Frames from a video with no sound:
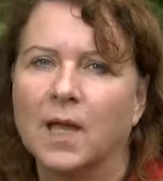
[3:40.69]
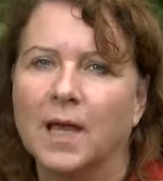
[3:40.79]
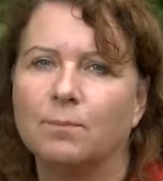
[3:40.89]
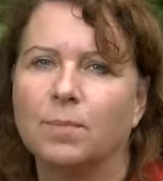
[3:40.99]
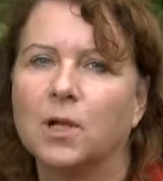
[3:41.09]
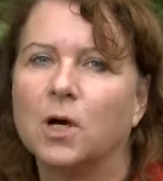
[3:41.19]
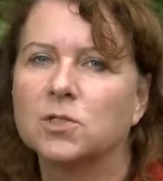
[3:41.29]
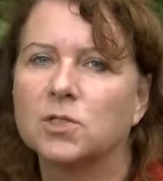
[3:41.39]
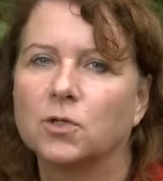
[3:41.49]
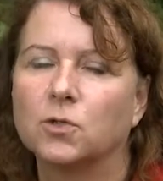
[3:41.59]
and
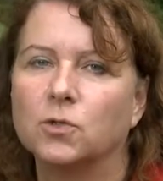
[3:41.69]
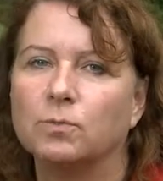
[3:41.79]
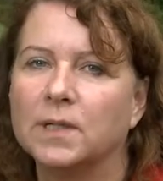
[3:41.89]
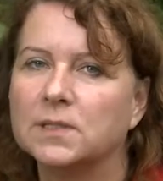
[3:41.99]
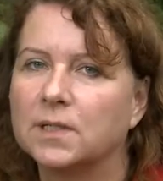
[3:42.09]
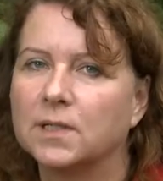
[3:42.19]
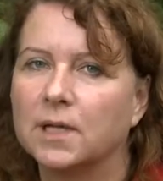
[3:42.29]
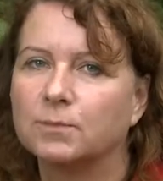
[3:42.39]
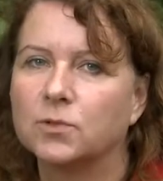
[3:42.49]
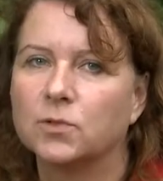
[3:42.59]
plants that could best
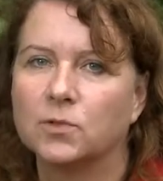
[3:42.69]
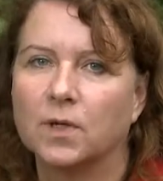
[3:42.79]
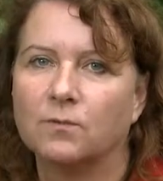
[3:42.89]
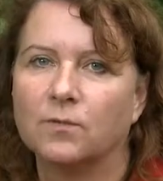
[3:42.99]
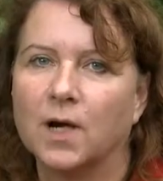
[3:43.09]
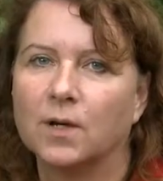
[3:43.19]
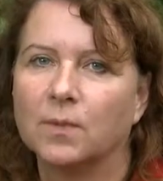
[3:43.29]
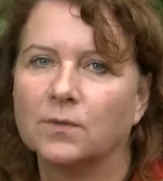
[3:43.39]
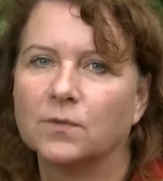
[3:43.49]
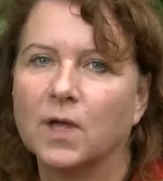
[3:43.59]
adapt to the
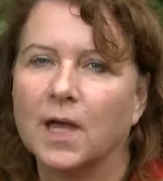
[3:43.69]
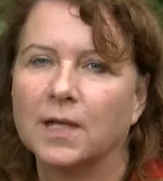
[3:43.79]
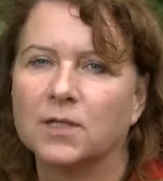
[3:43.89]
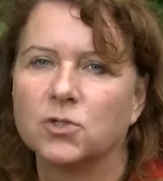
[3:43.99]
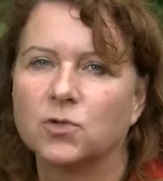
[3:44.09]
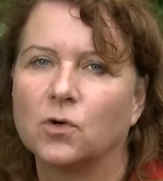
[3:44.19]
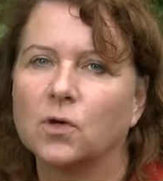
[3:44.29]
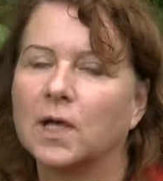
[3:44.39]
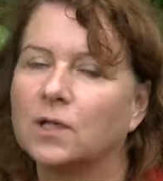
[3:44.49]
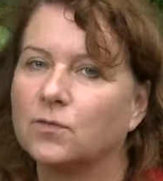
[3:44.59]
environment had a
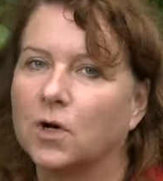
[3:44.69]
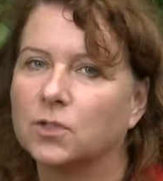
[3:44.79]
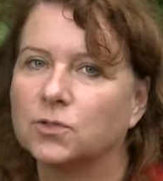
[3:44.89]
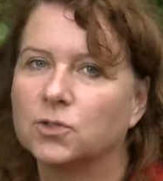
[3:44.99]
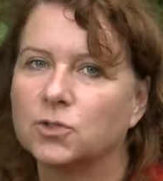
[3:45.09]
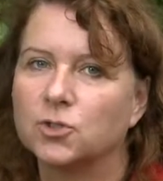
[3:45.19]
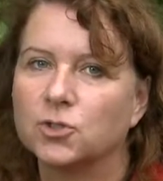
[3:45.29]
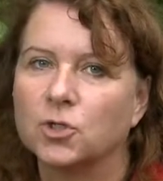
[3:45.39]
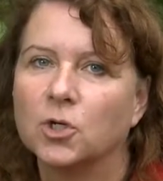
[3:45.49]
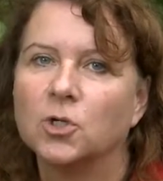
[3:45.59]
strong
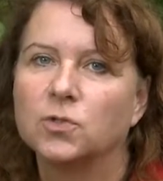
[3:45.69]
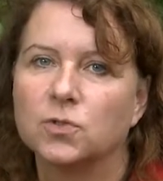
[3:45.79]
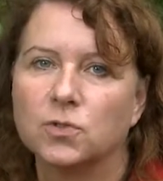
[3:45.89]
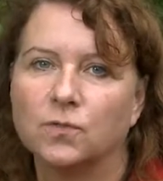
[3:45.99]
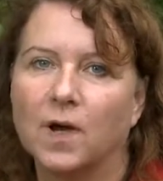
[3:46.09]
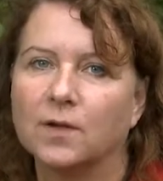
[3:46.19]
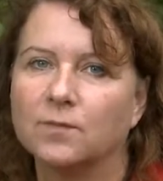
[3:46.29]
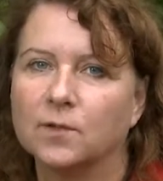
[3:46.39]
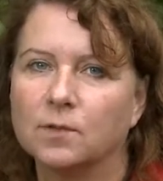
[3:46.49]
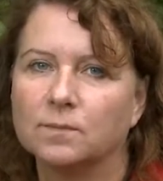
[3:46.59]
advantage to
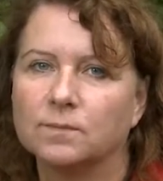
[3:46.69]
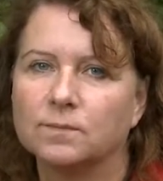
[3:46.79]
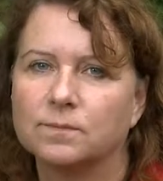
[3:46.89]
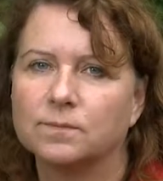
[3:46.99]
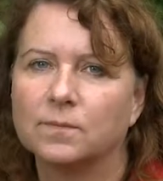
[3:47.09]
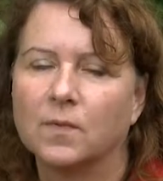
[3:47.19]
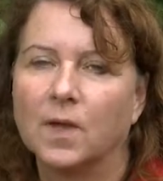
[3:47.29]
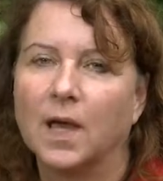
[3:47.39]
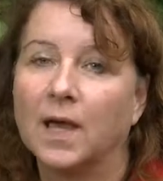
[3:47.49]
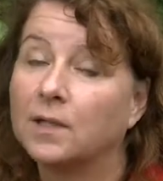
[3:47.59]
survival,
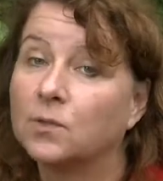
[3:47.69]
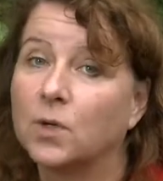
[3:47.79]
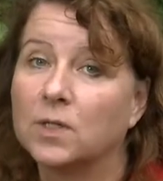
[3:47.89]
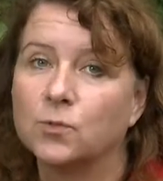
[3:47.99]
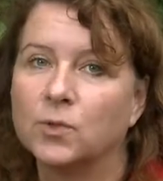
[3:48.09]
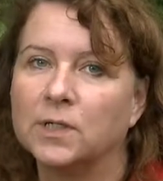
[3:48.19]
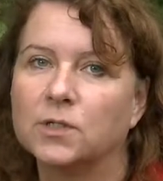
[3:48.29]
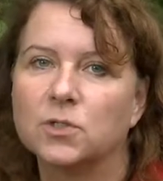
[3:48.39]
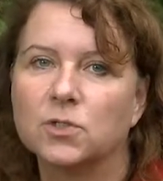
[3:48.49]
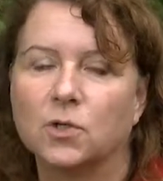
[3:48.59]
and were the
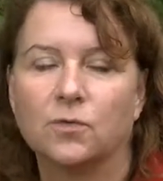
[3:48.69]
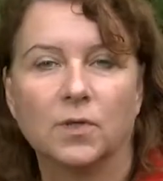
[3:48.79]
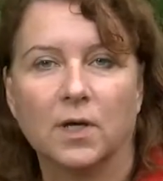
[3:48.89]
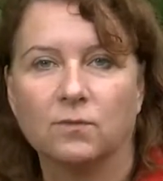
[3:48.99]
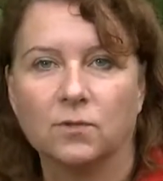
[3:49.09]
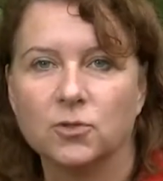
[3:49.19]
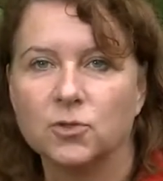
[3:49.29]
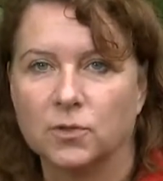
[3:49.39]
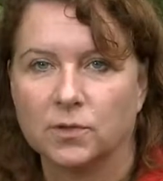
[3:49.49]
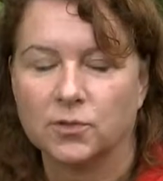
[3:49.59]
winners of the
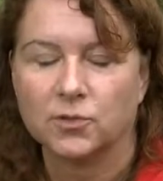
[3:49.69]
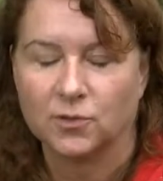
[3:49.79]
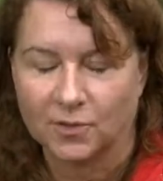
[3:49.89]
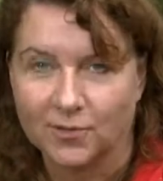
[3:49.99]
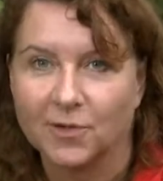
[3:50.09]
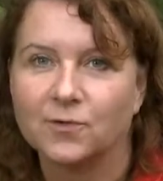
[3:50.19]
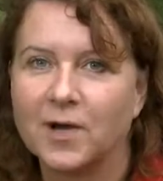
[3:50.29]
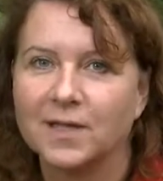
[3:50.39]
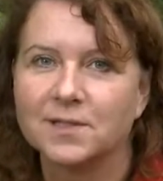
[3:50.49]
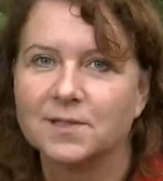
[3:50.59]
evolutionary
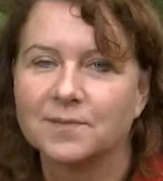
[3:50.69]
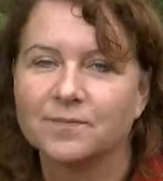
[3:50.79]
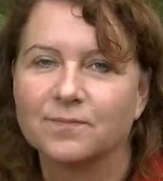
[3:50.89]
race.